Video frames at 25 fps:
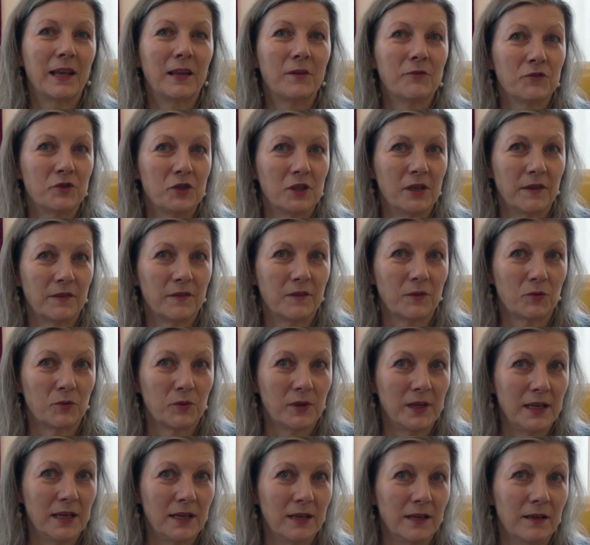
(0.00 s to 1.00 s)
if she is a
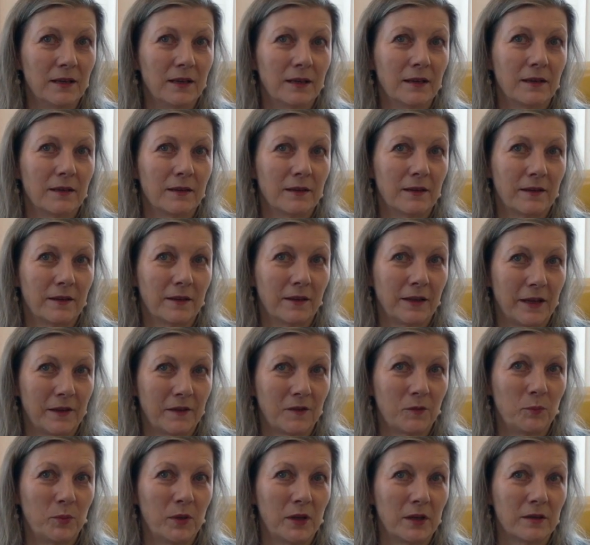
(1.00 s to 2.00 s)
real
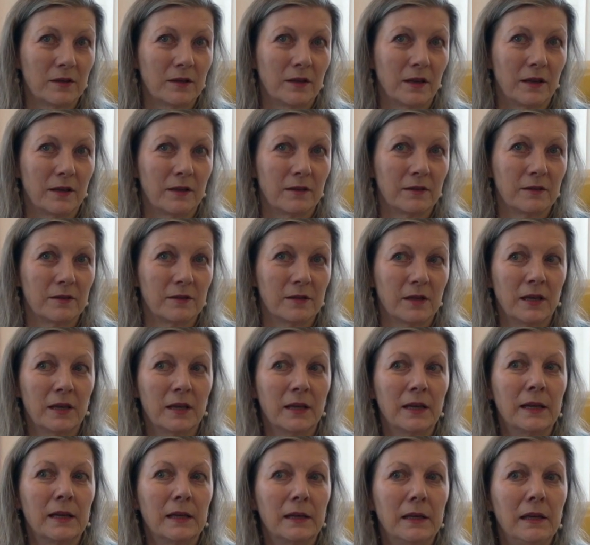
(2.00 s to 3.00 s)
lesbian and
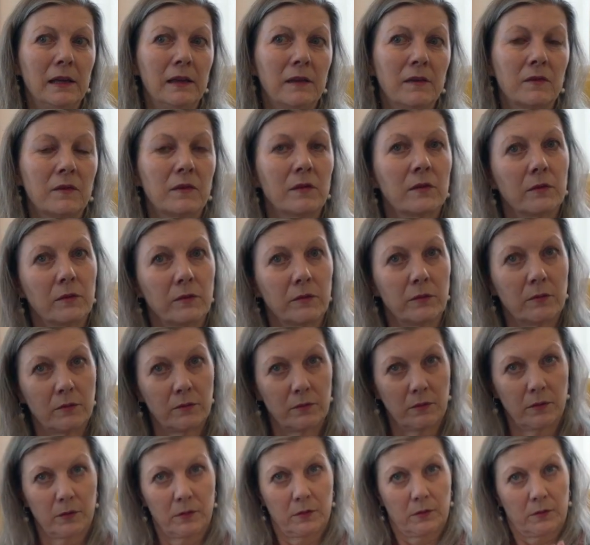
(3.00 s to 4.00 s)
needs
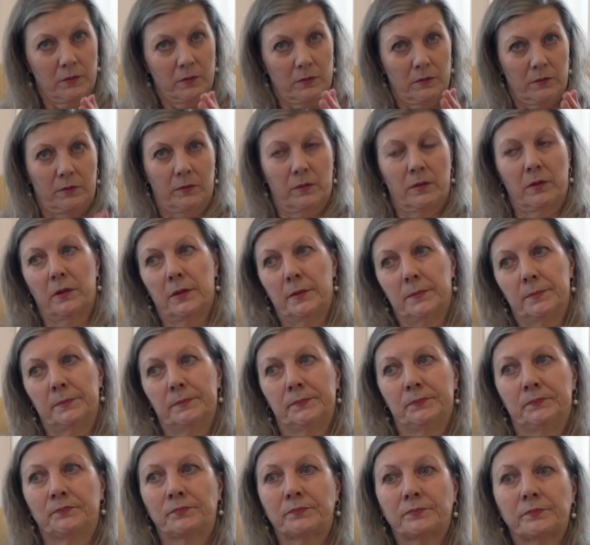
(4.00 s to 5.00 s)
uh,
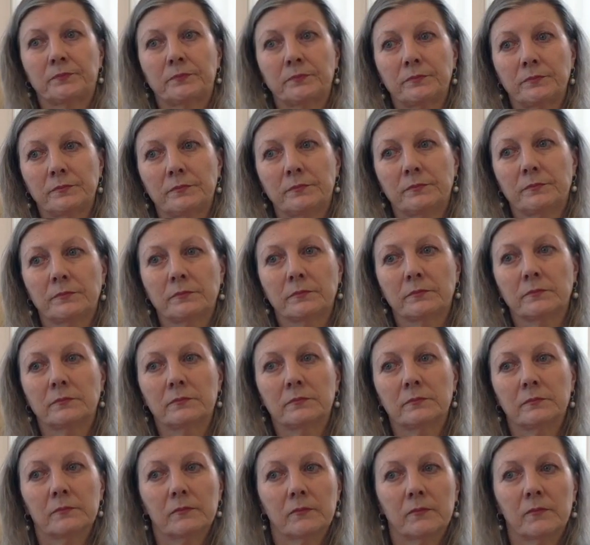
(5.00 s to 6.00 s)
um,
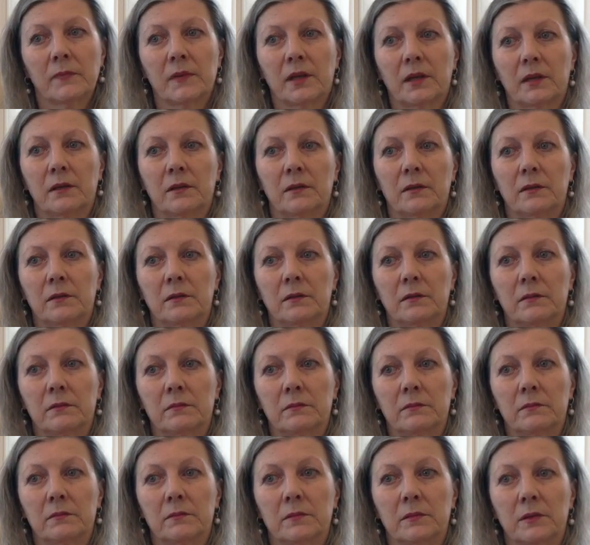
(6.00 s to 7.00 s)

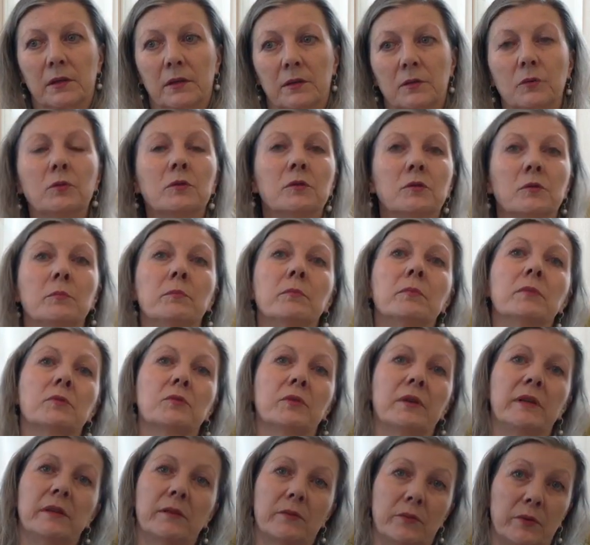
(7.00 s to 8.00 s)
uh, a good
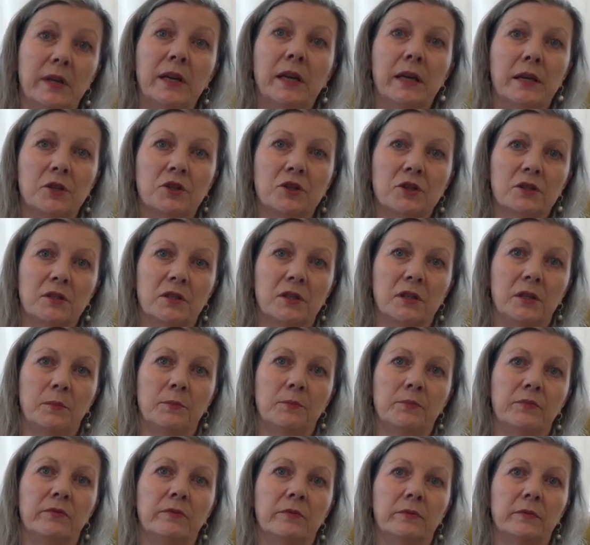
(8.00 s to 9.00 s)
re
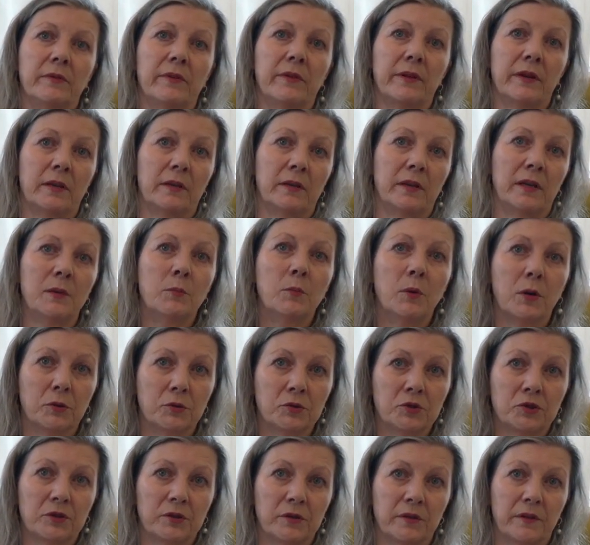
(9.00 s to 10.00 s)
relationship where
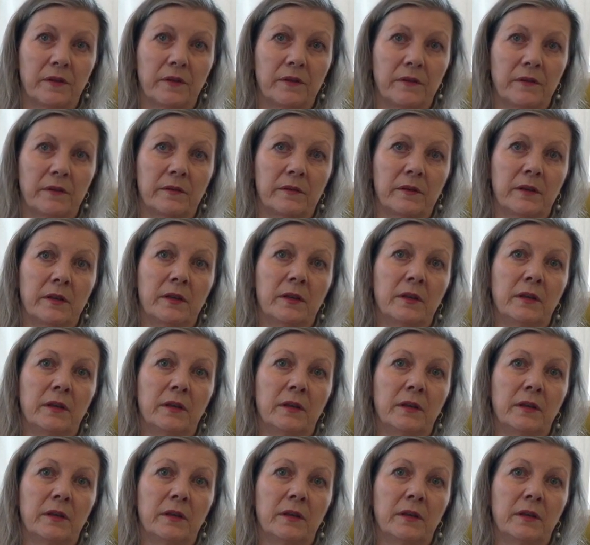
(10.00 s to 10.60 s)
emotions